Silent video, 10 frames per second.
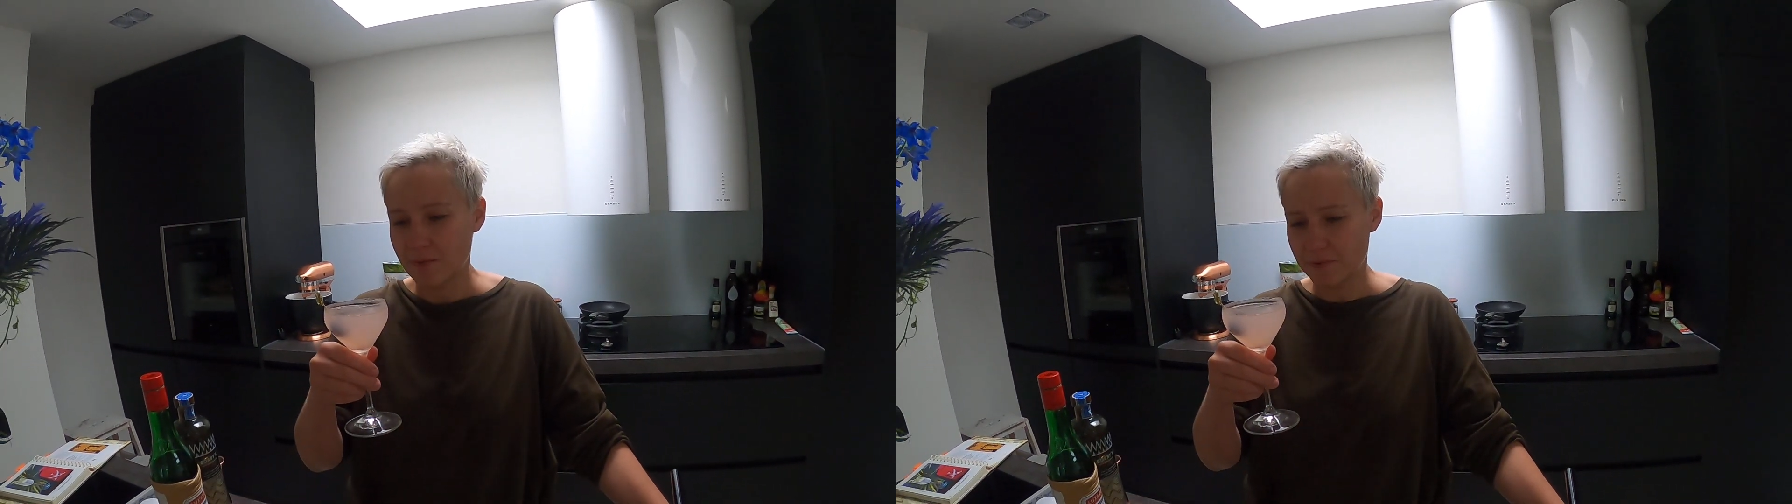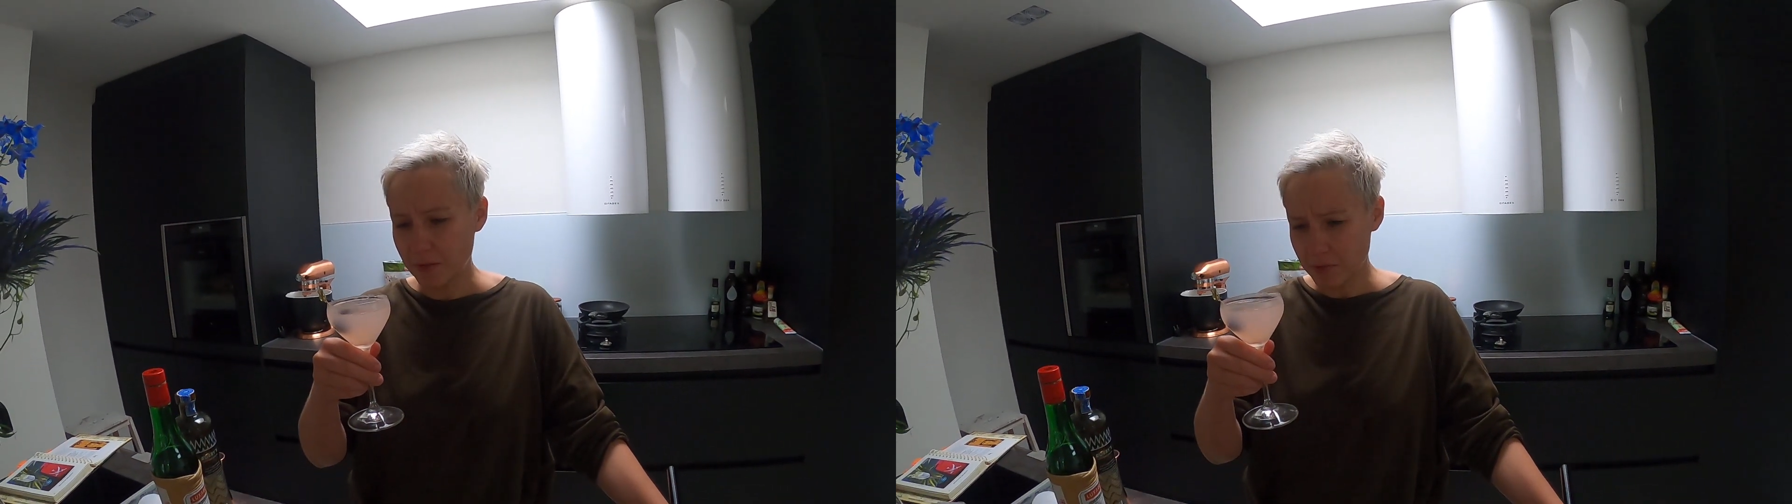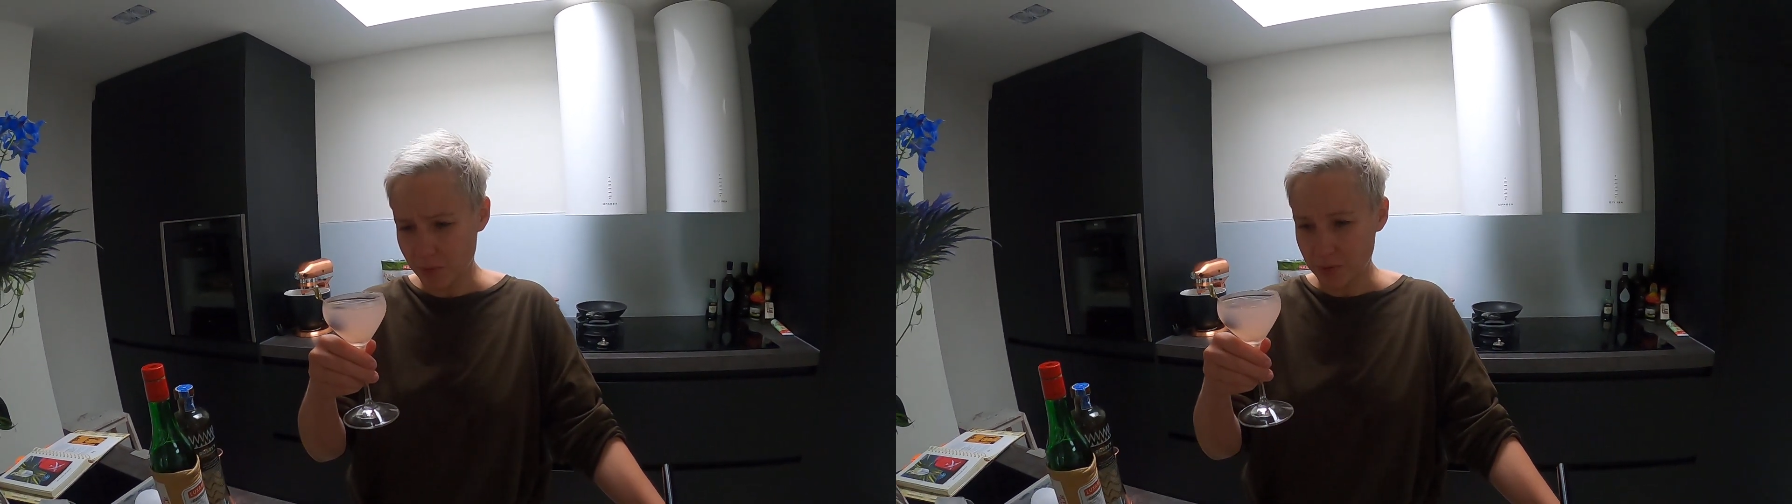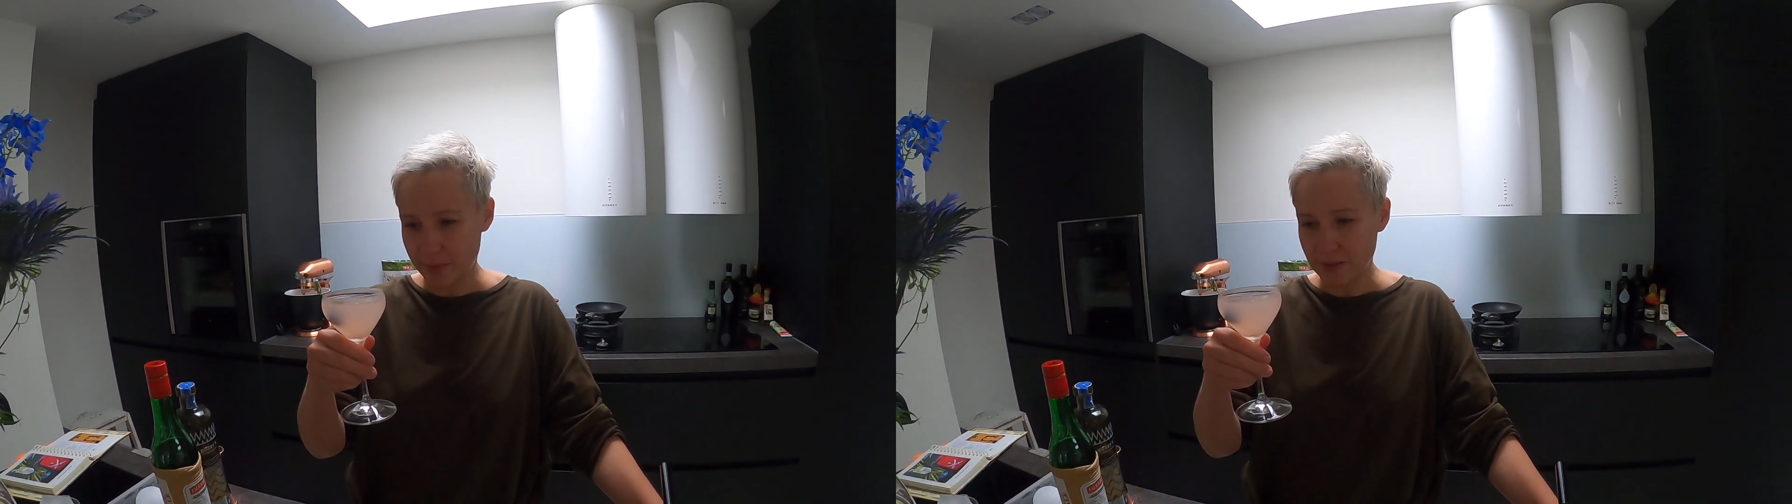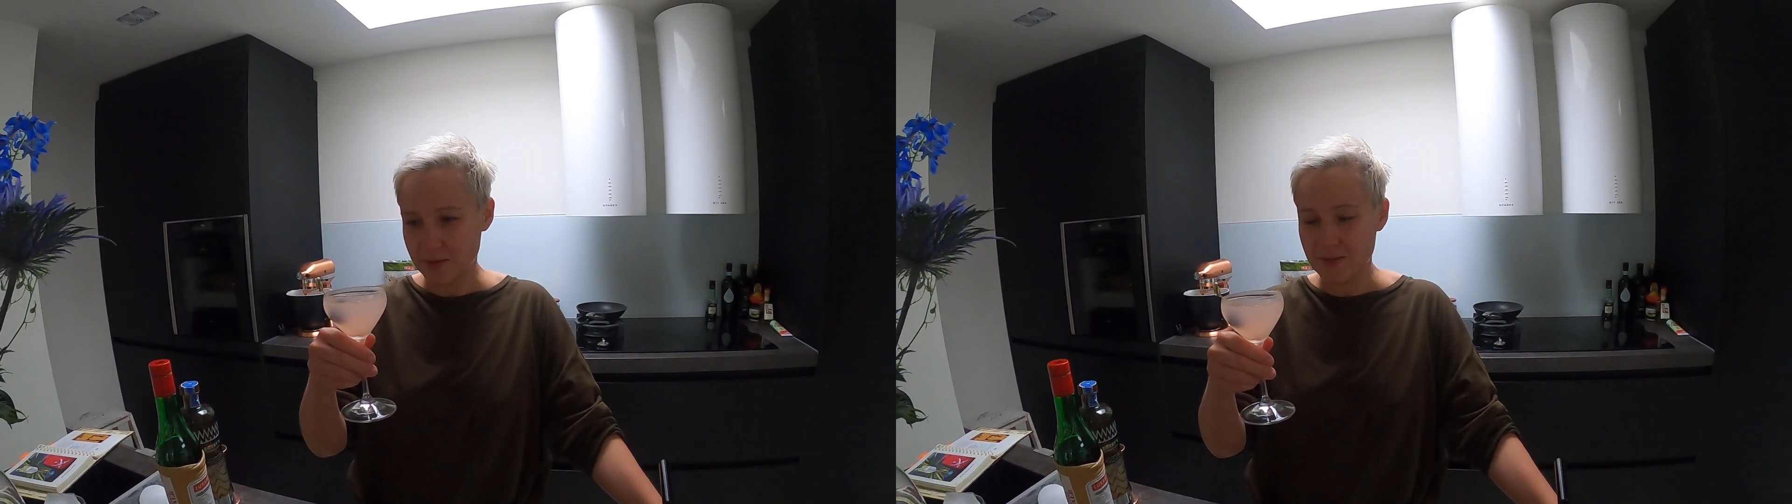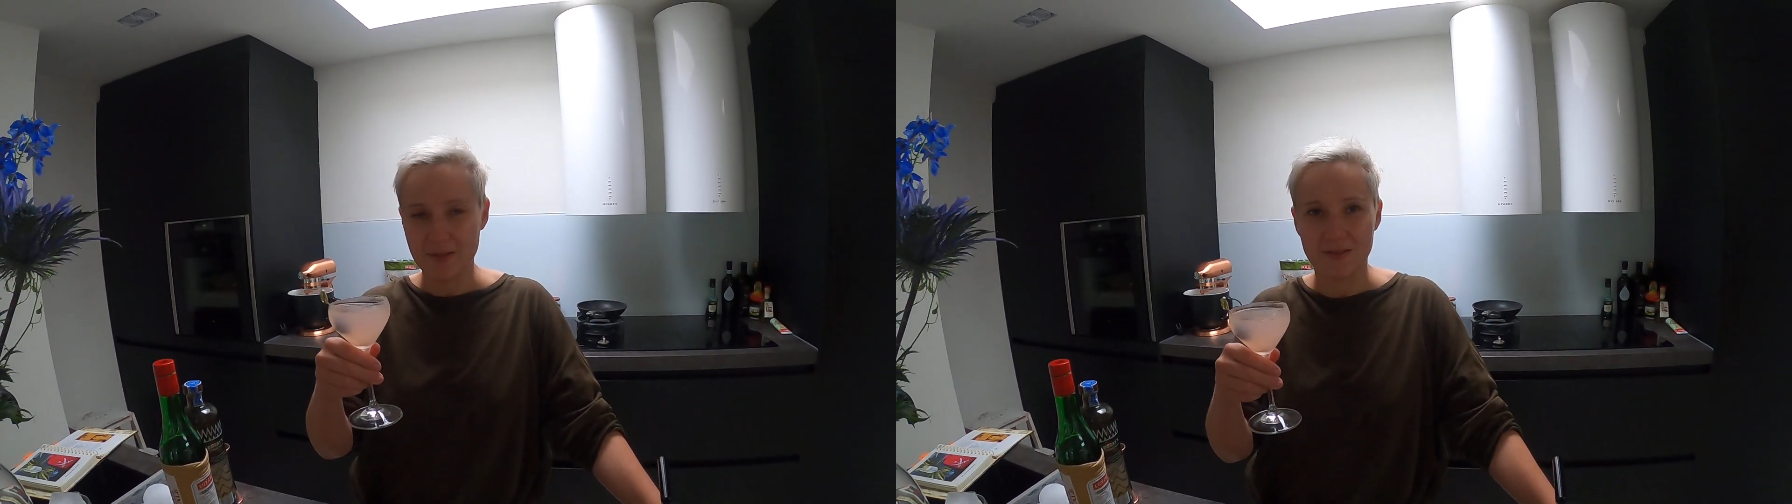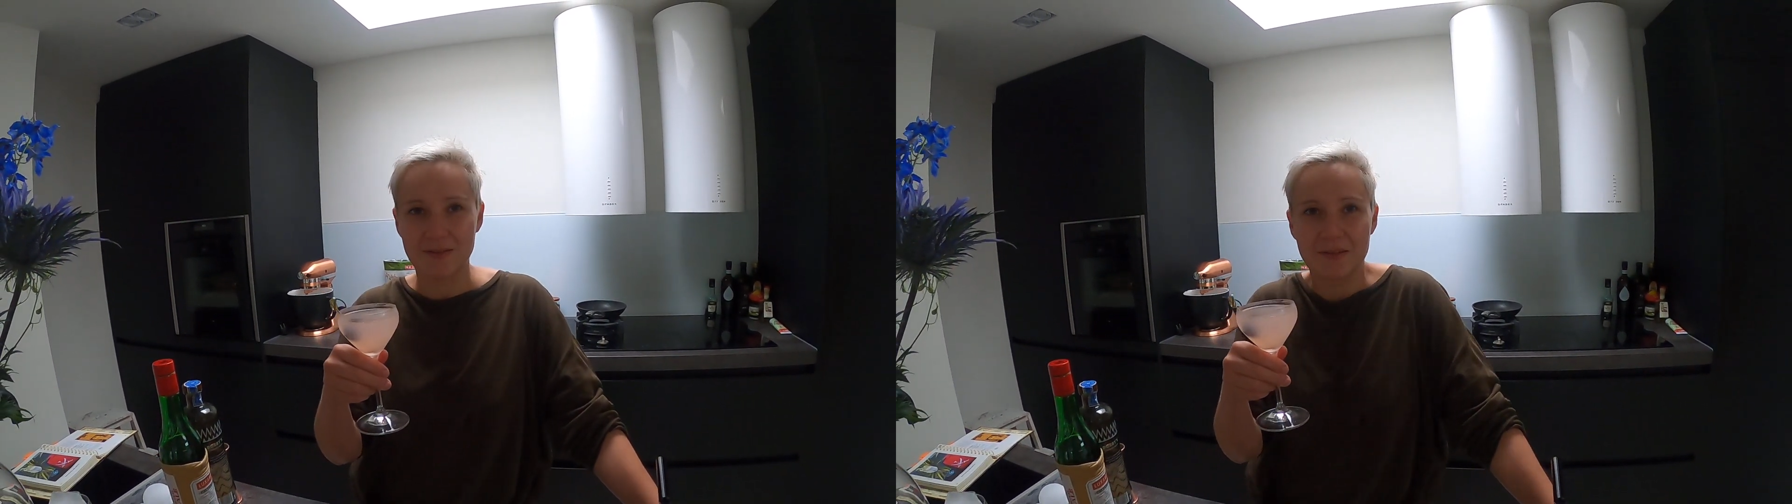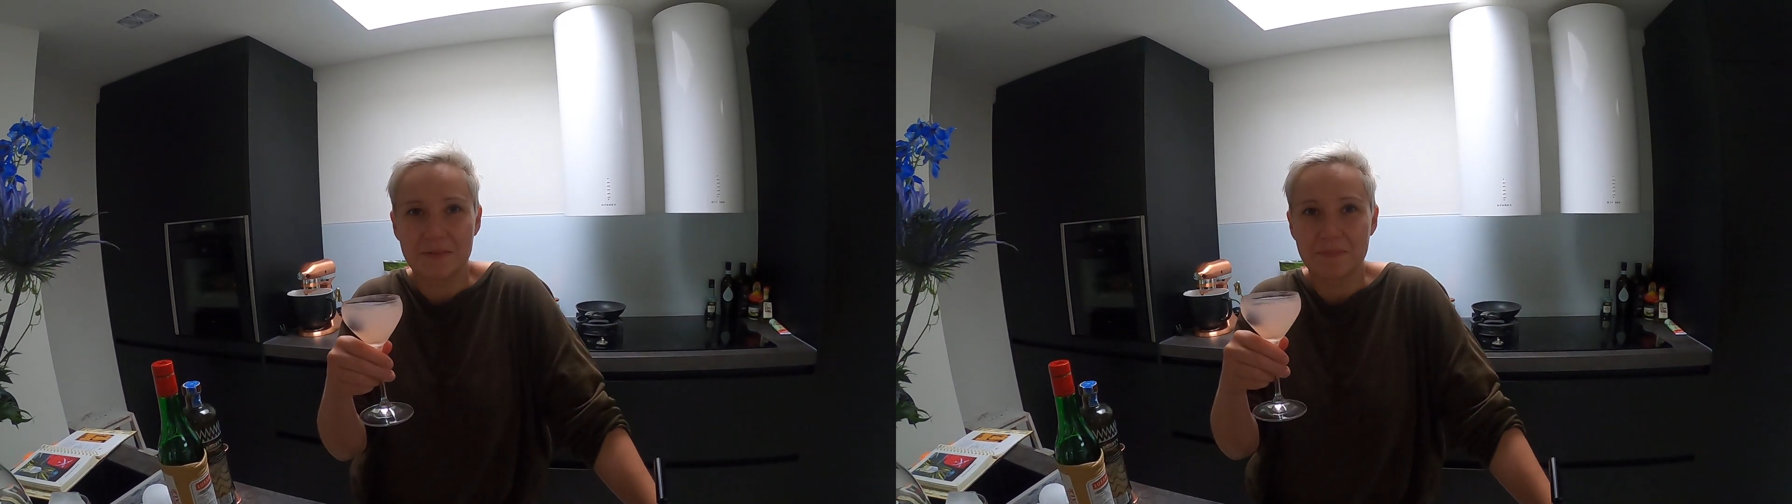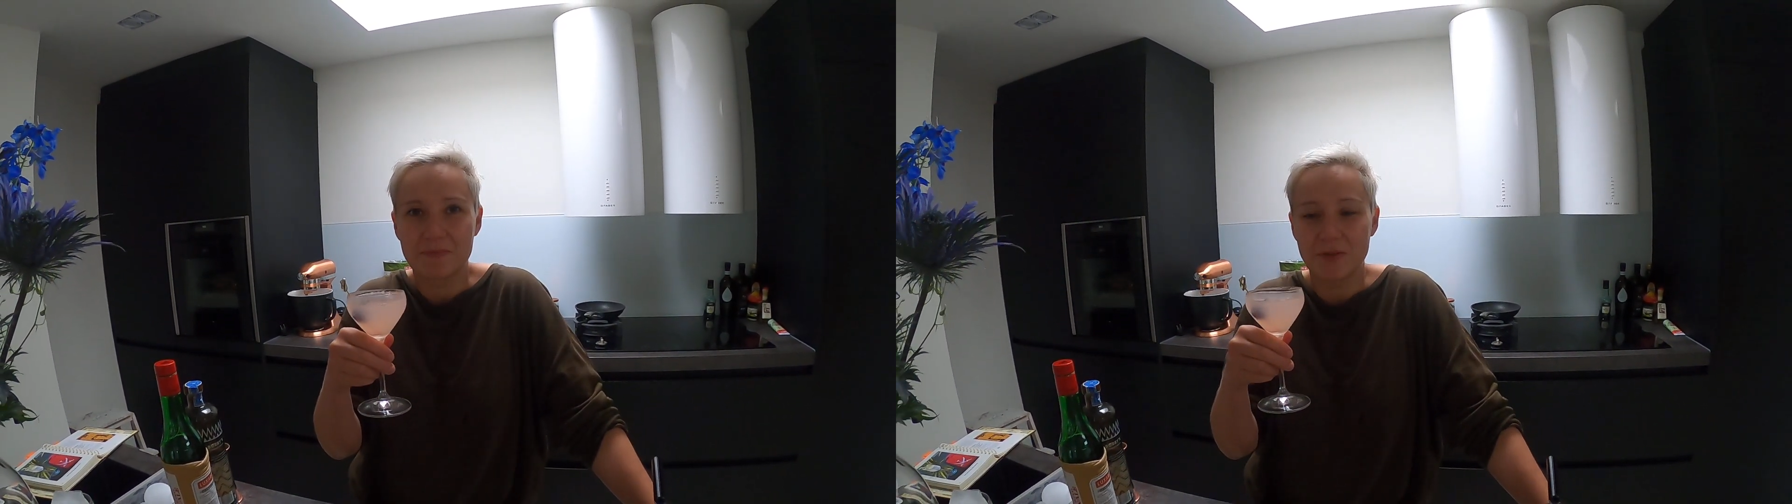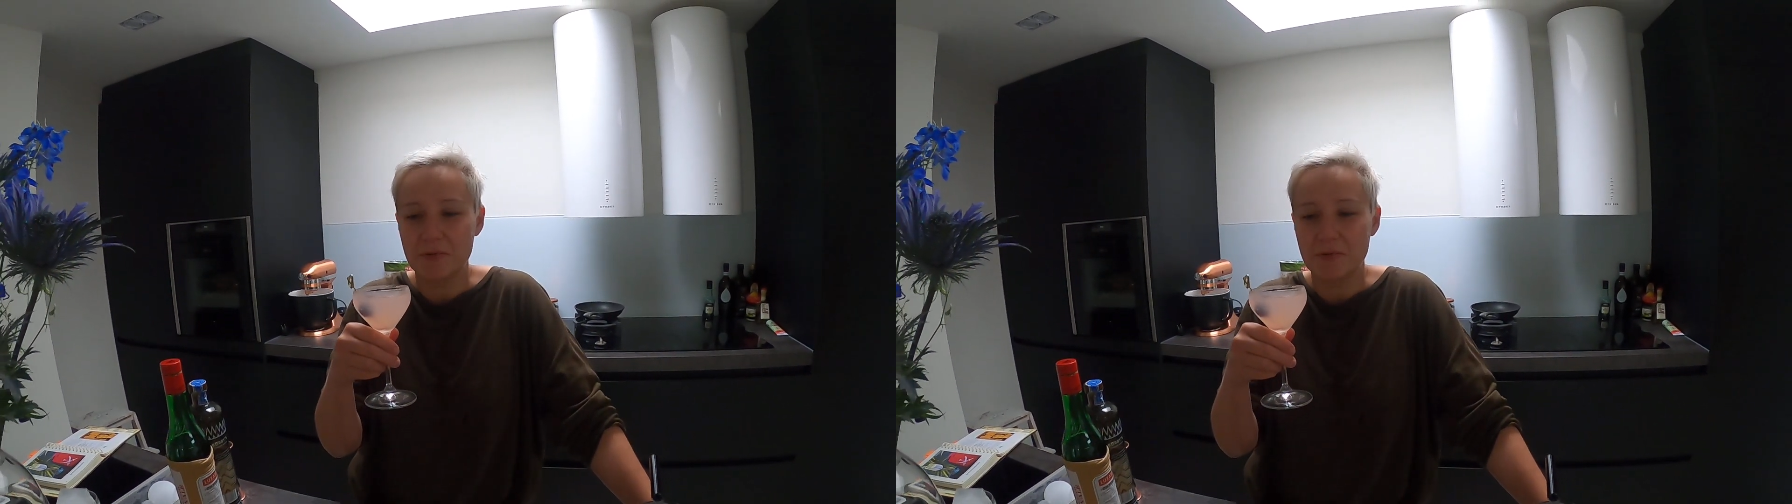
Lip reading: very well balanced and